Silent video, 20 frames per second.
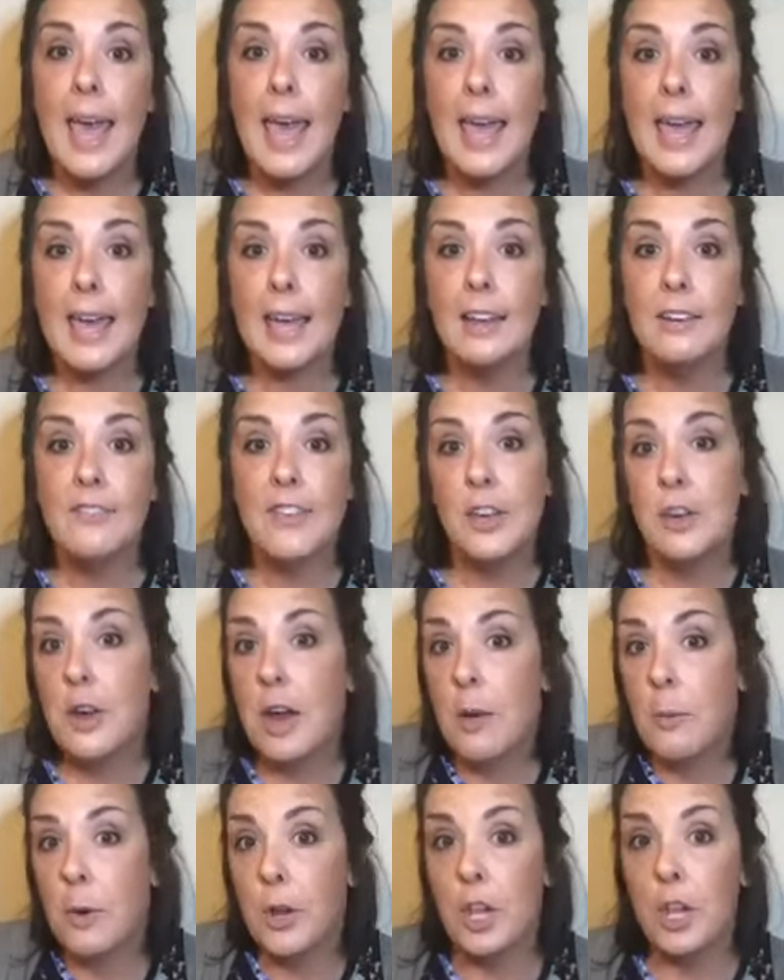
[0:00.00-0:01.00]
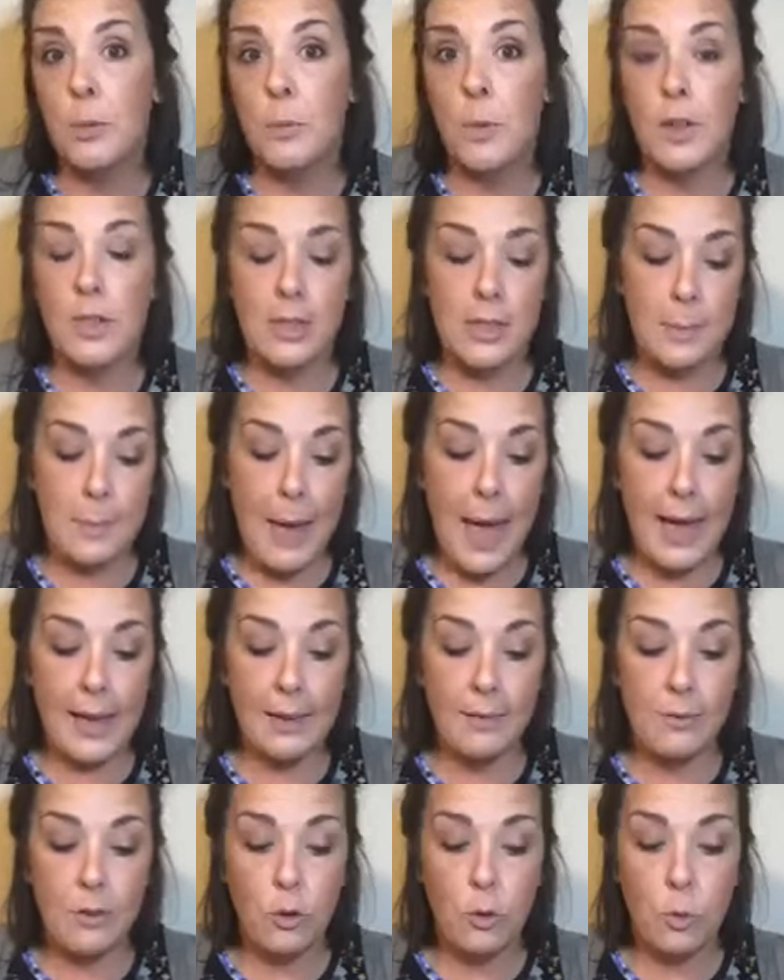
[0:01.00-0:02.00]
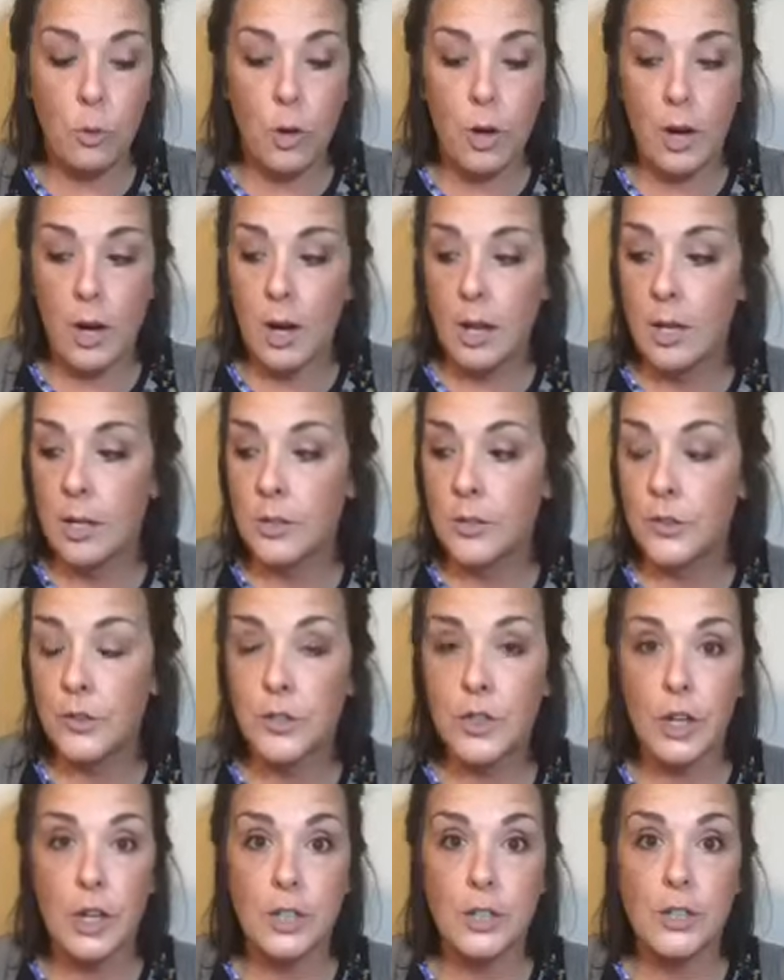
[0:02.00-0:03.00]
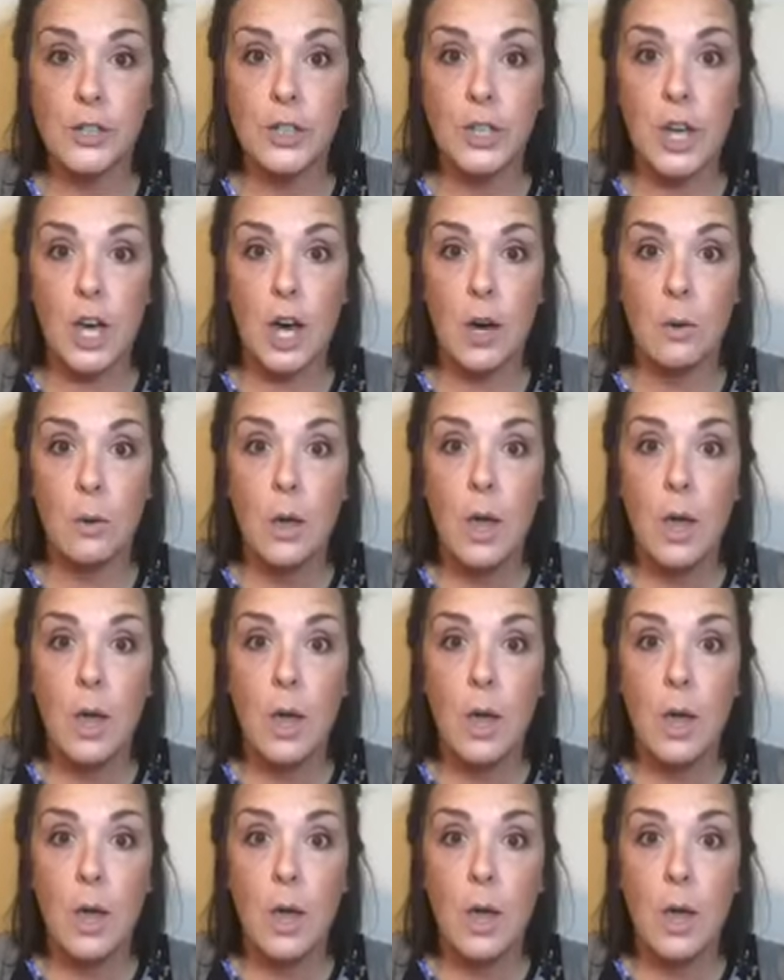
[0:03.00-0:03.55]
and figure out where you want the back of your skirt to go.